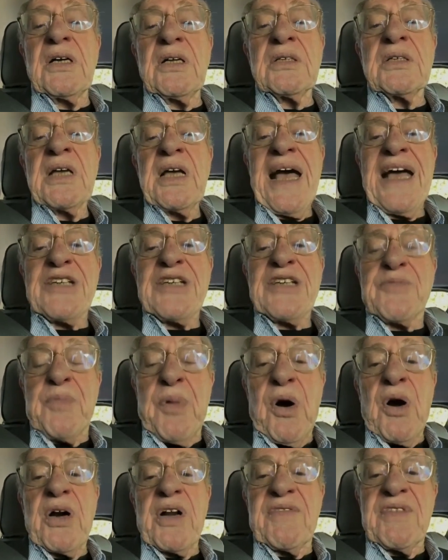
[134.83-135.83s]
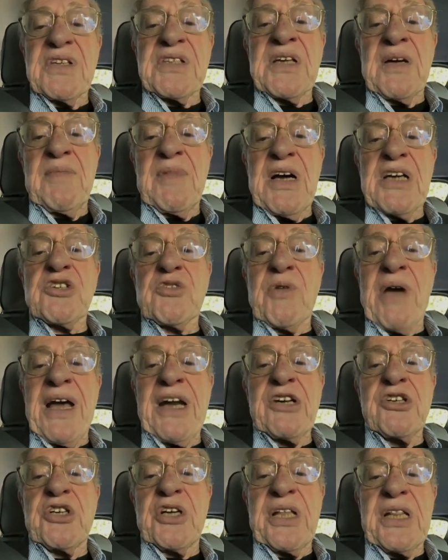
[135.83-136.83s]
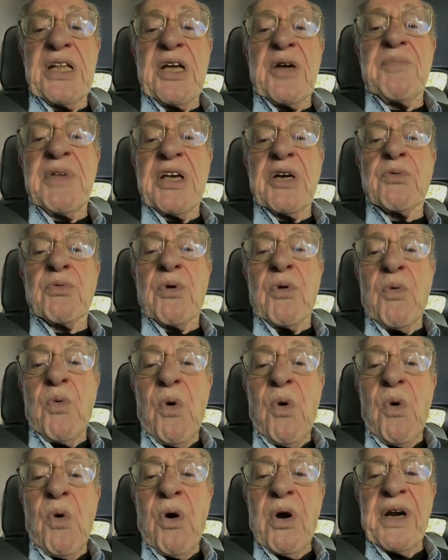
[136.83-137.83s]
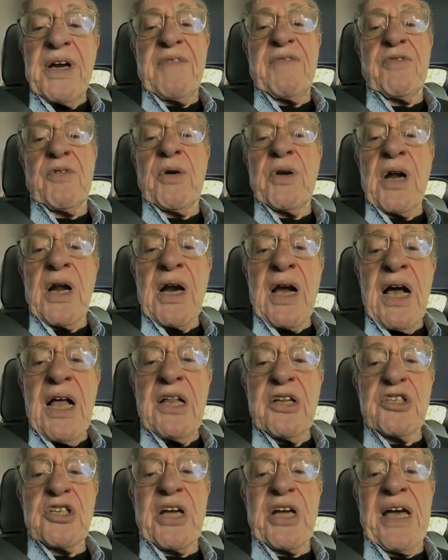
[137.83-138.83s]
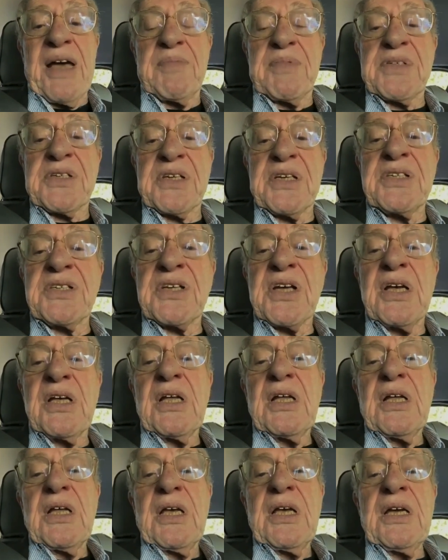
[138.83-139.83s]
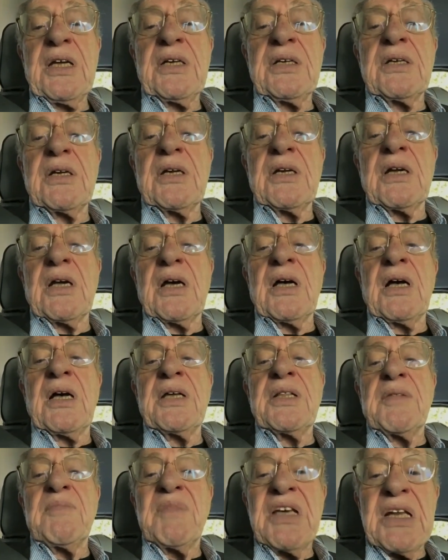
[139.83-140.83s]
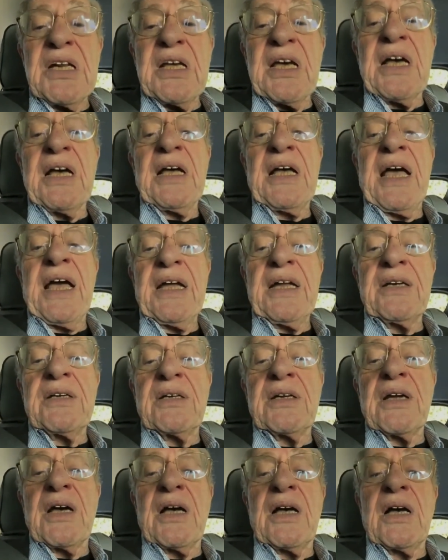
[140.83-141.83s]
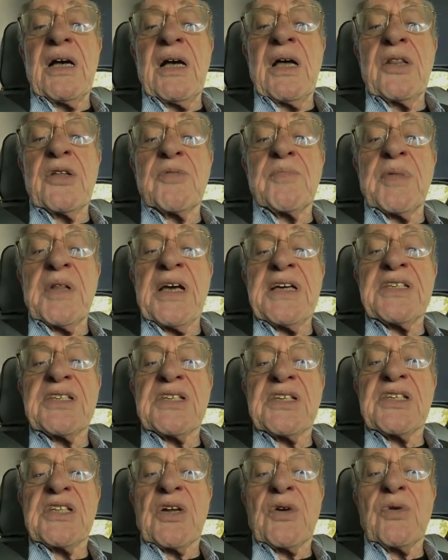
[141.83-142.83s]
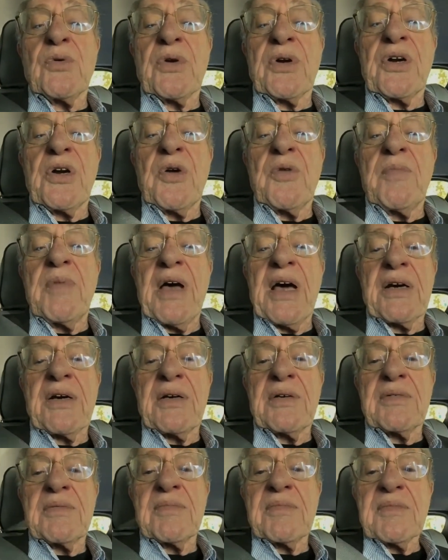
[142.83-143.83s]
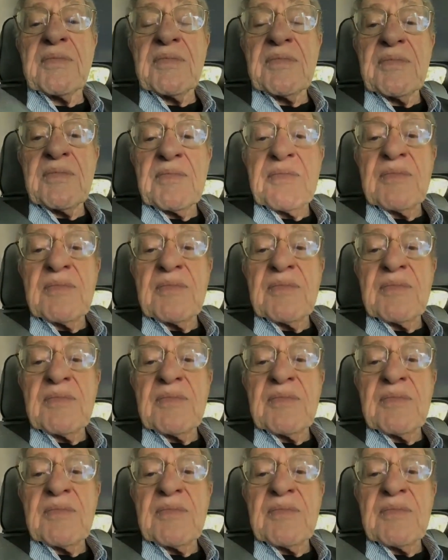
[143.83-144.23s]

killed as part of this Hamas strategy, and they're being rewarded for it on college campuses in uh, the media and uh, other places that ought to know better. Let